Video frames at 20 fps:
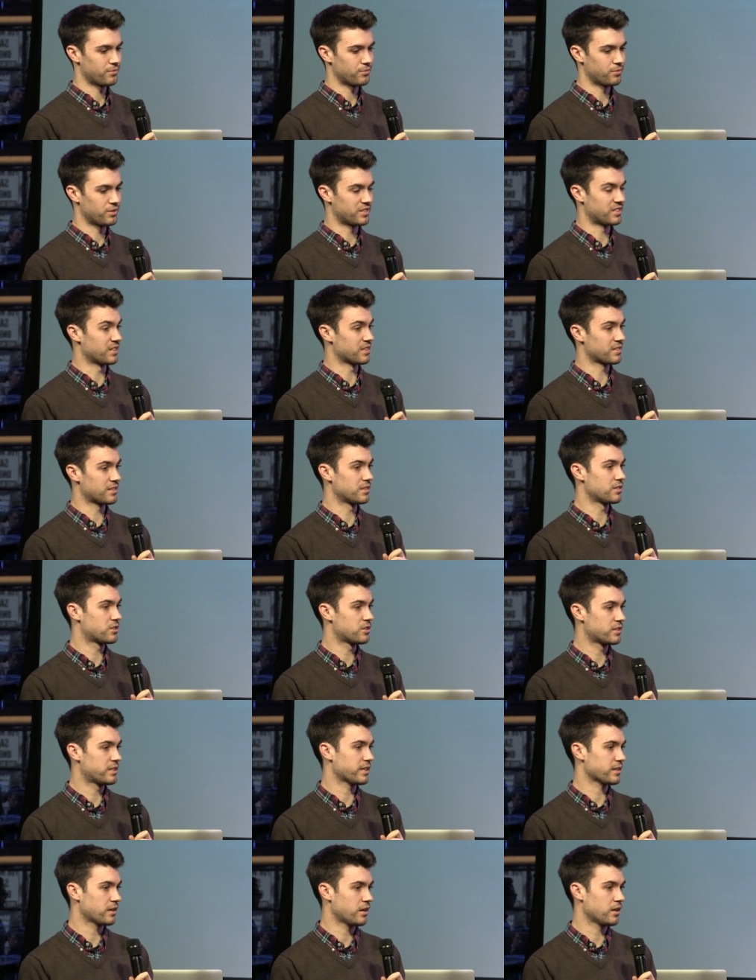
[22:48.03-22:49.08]
resistant
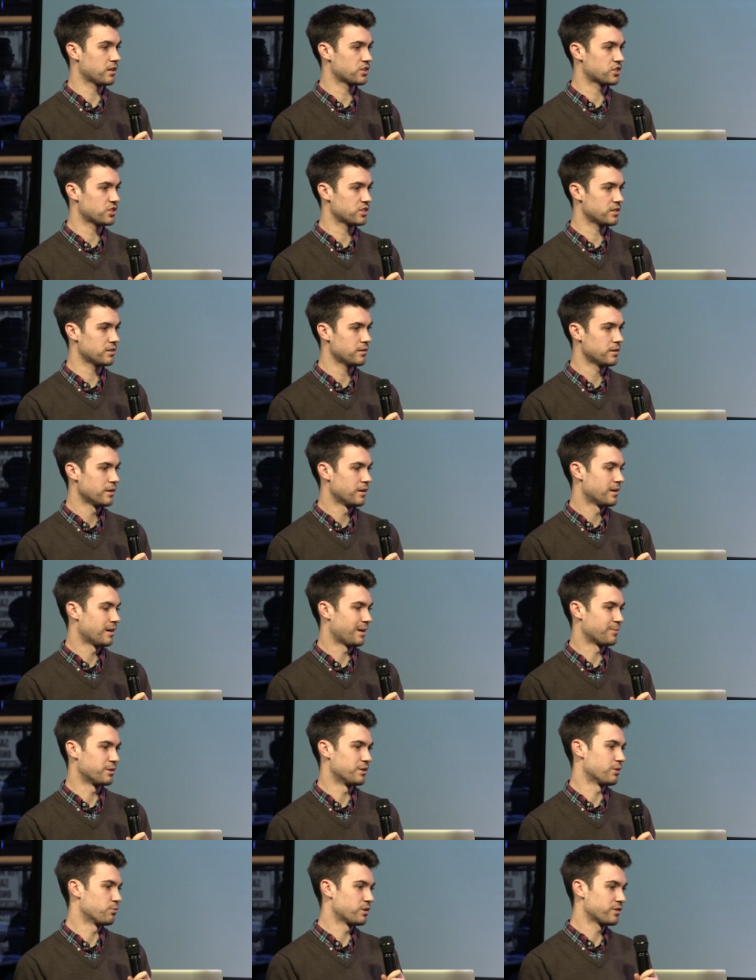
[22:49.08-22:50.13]
to technology,
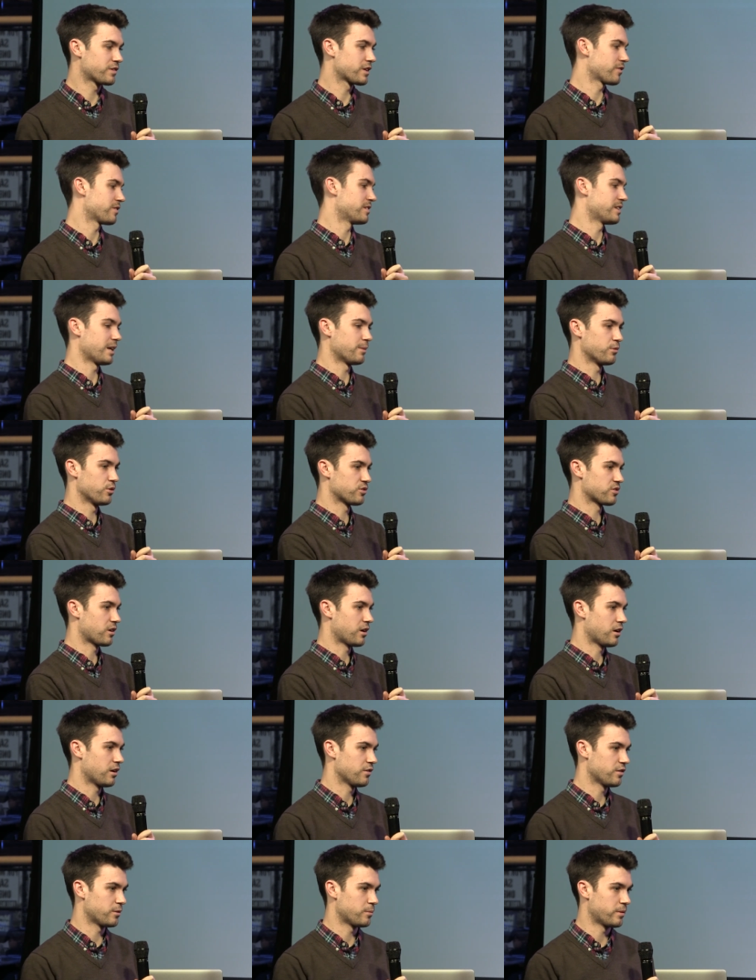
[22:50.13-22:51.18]
I mean, we've given demos at
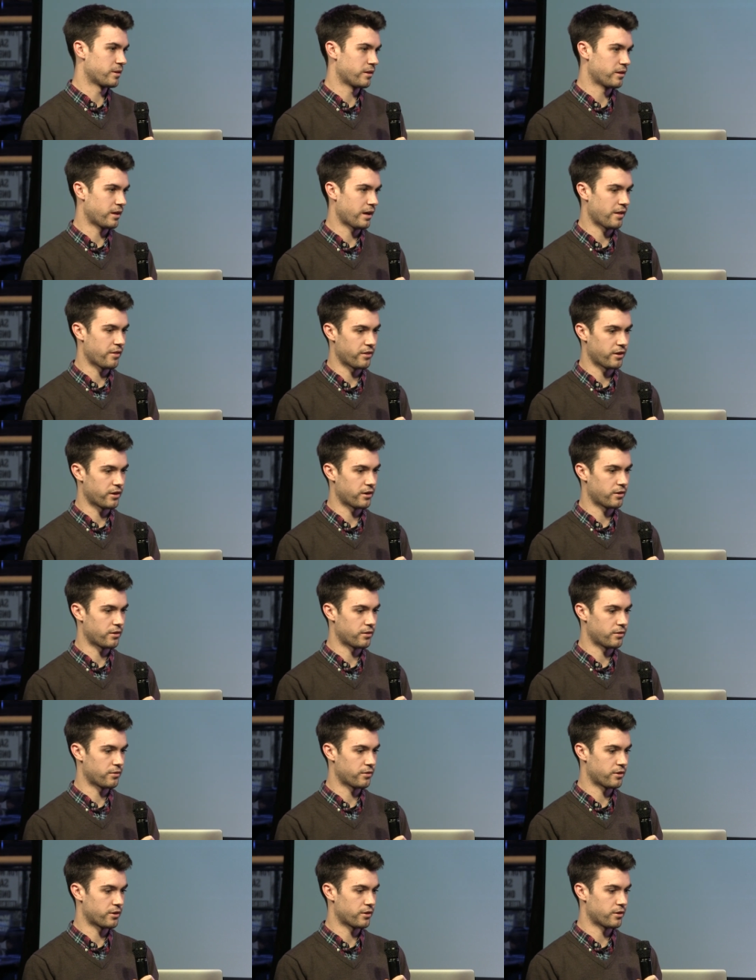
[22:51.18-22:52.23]
all of them, and, the, and
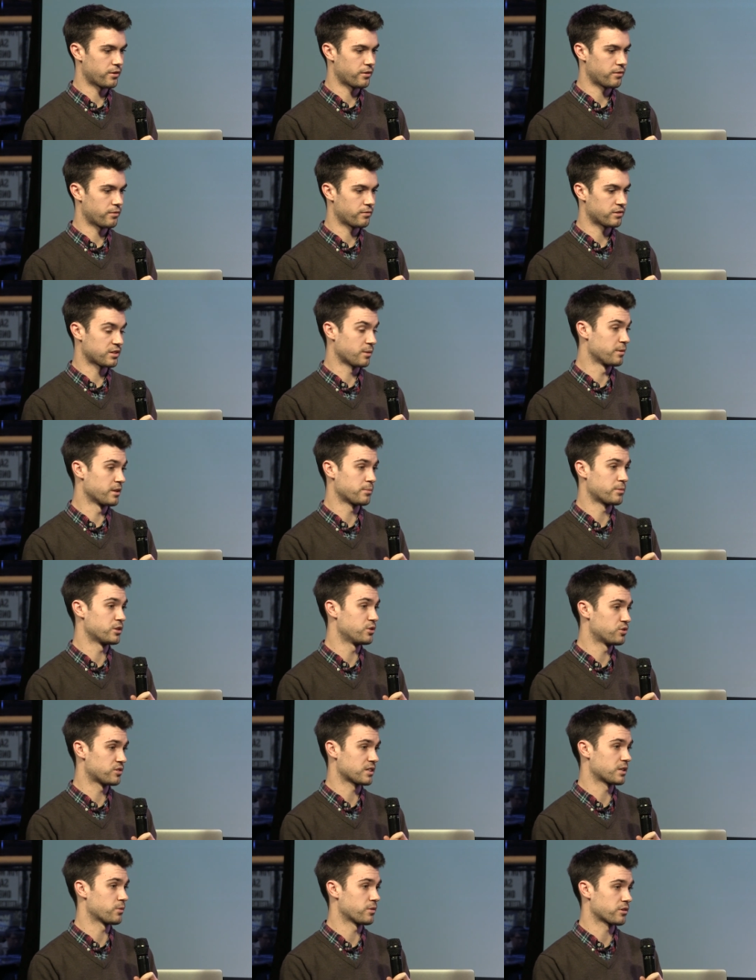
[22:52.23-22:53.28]
they're, they're, some of them are
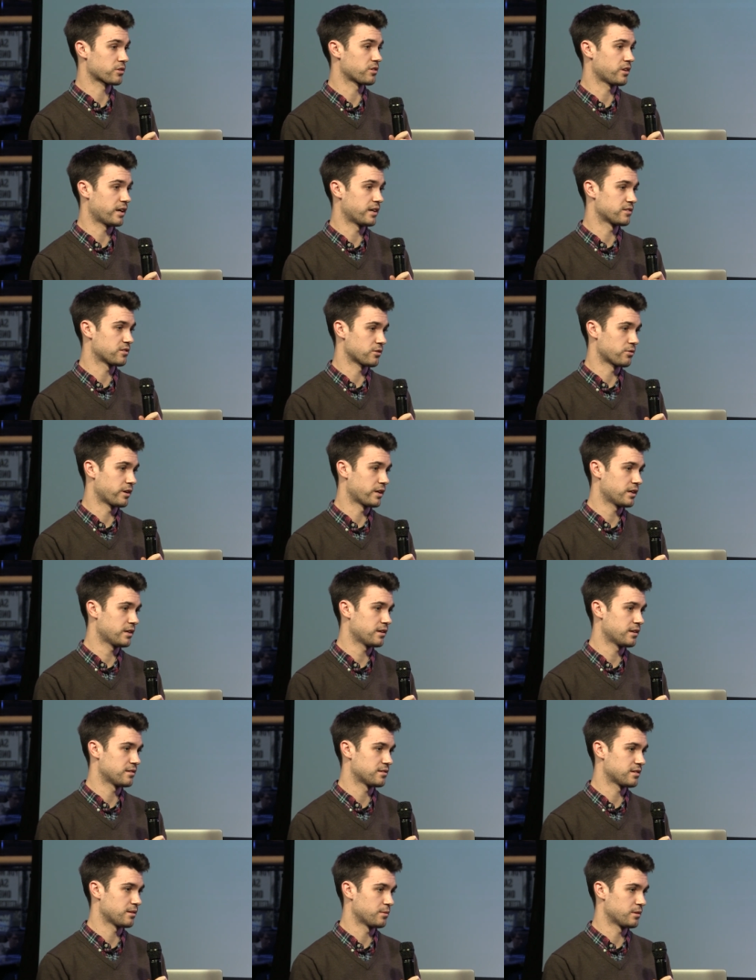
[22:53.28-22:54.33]
using it with their clients already,
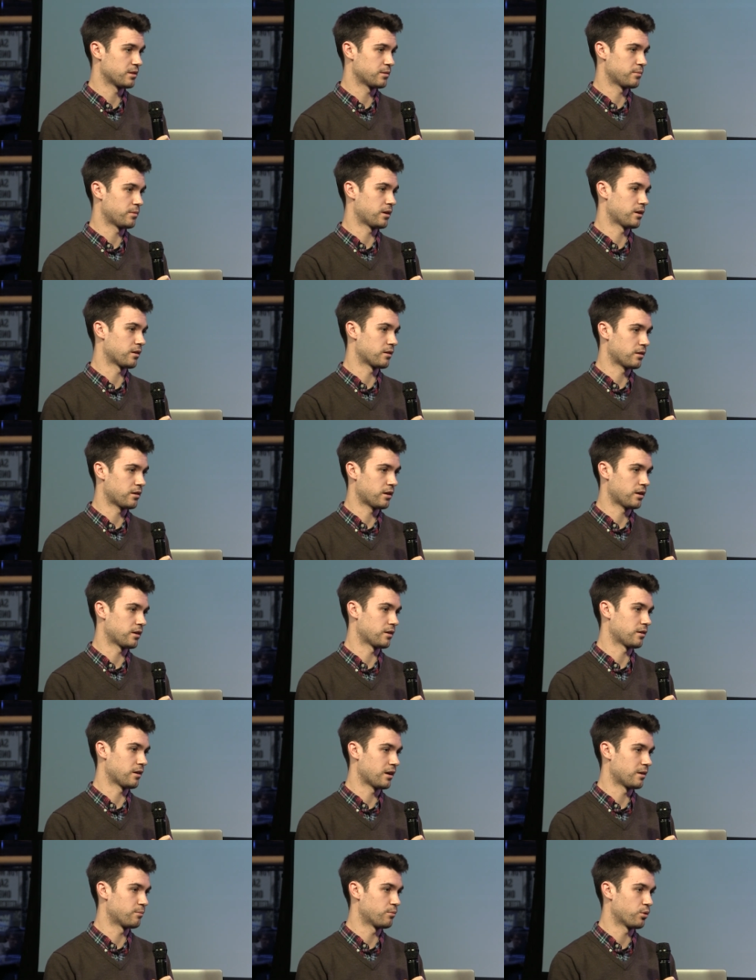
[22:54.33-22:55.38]
and some of them are,
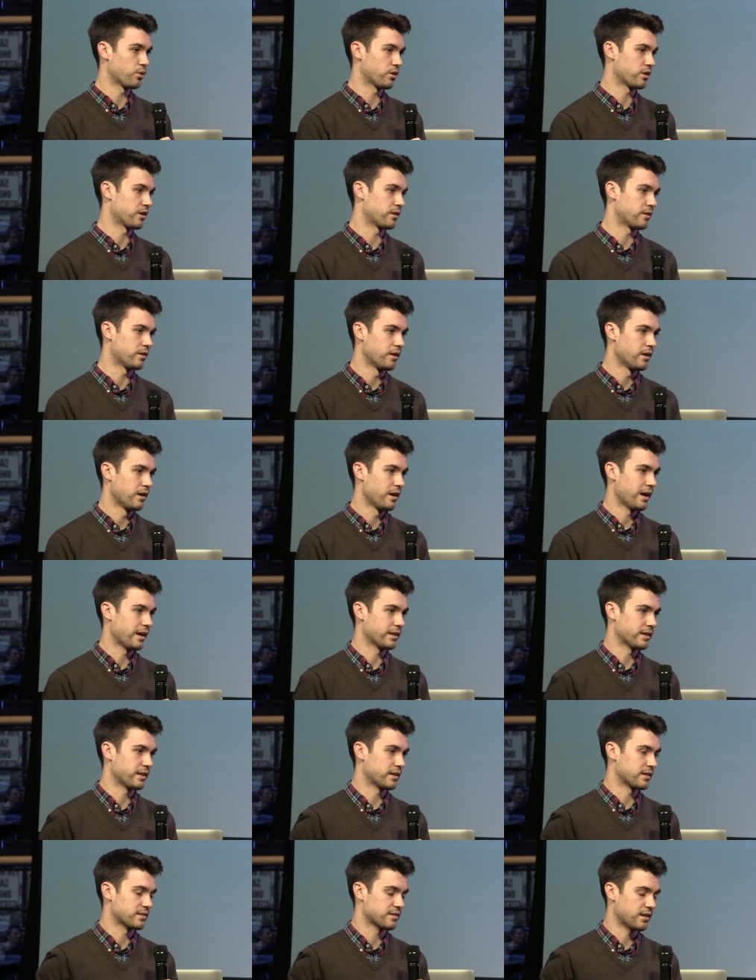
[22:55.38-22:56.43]
are on board and,
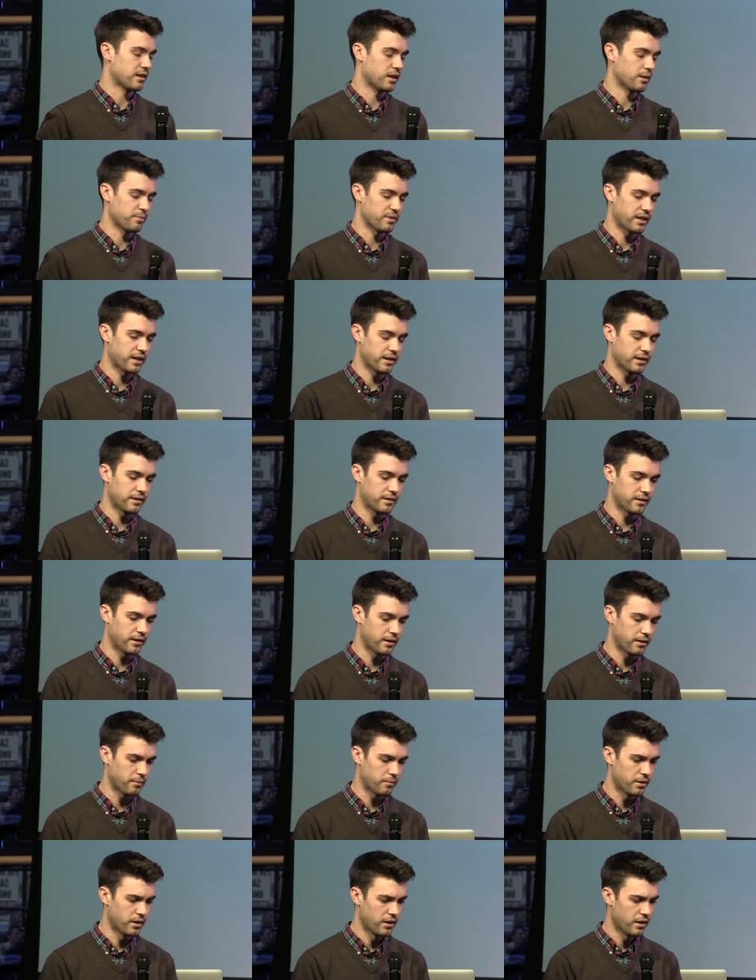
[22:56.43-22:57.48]
and getting set up. And
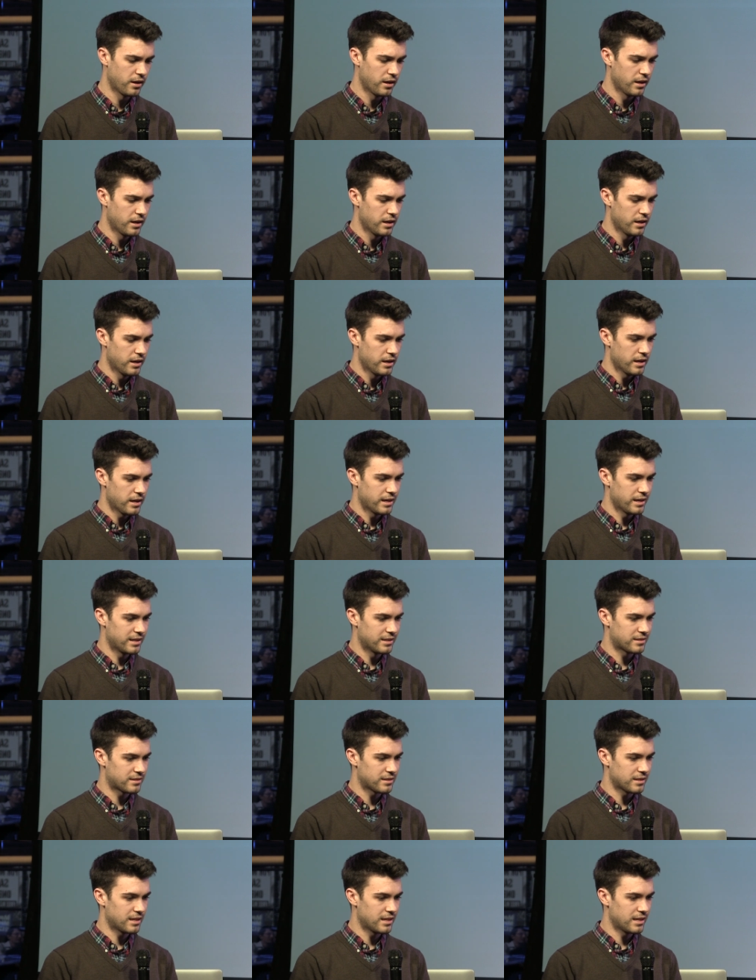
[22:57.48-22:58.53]
um,
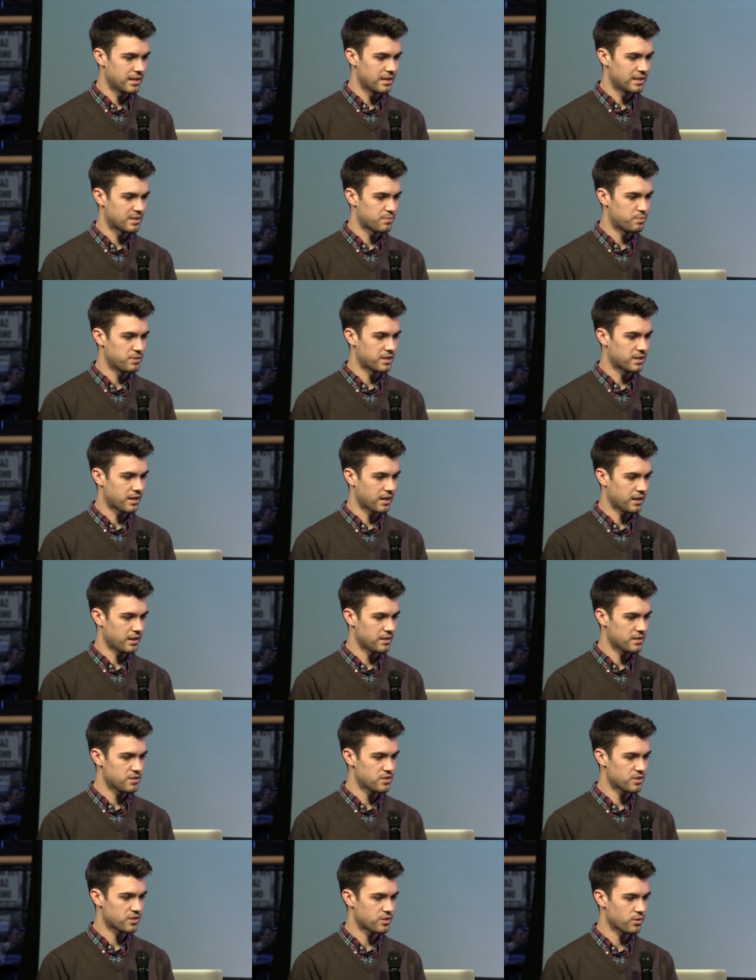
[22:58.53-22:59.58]
it's, it's
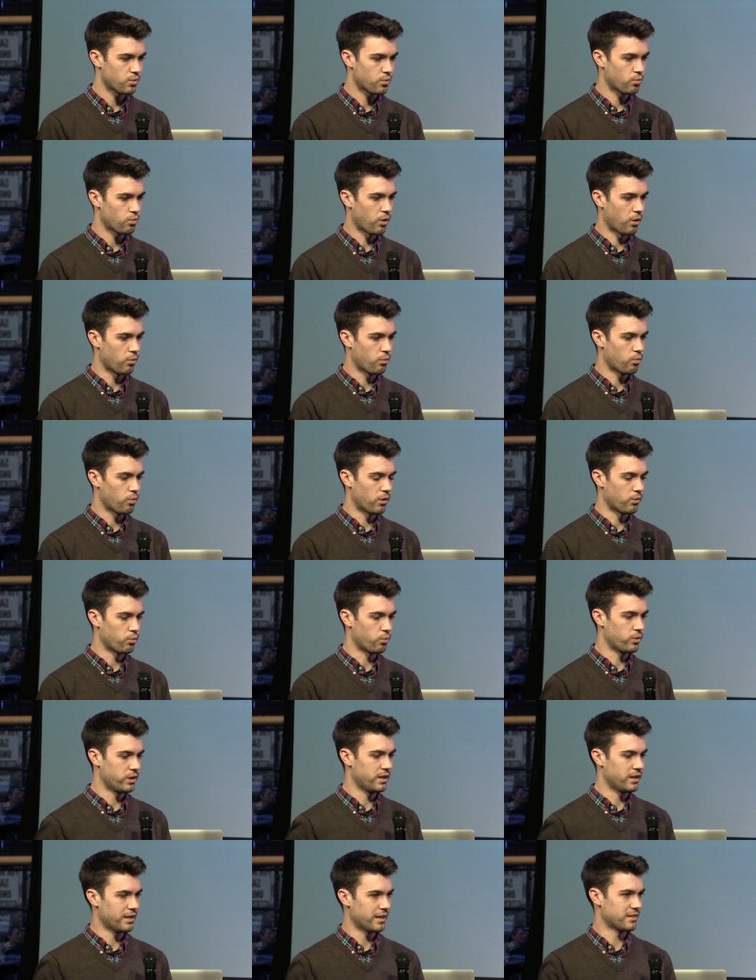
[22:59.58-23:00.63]
because what, what
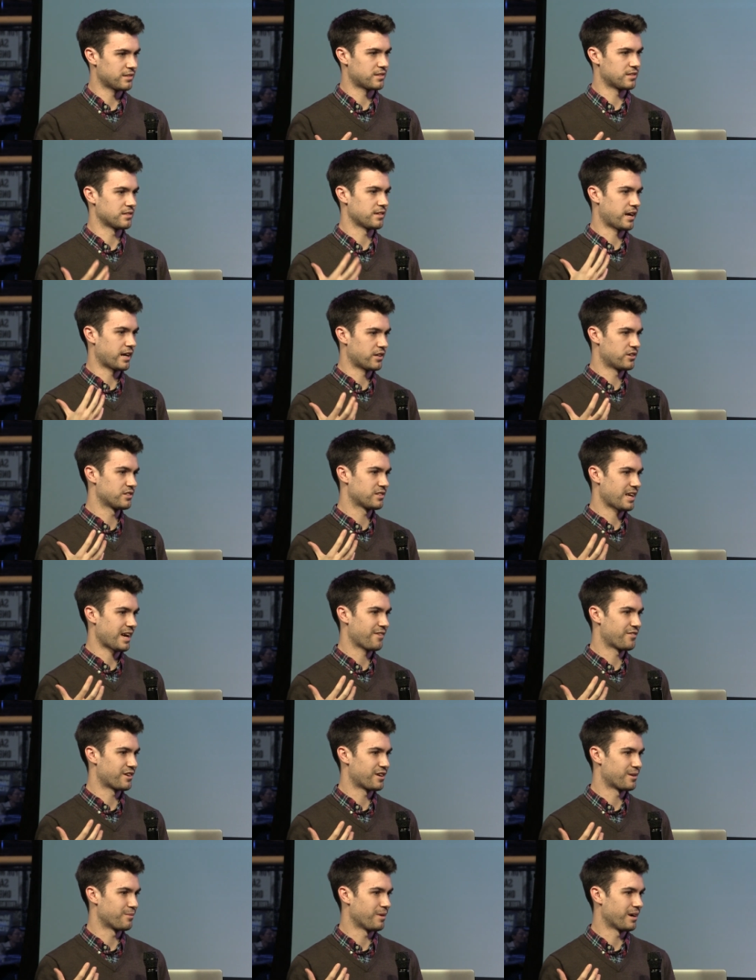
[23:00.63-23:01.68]
we as designers
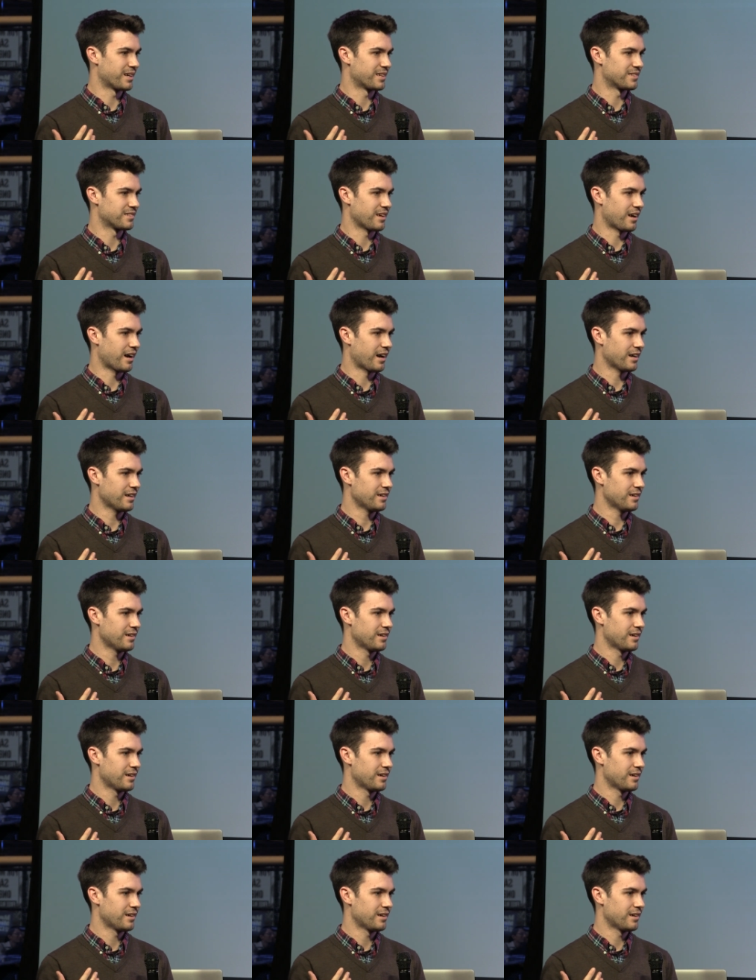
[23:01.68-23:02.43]
have in our mind's eye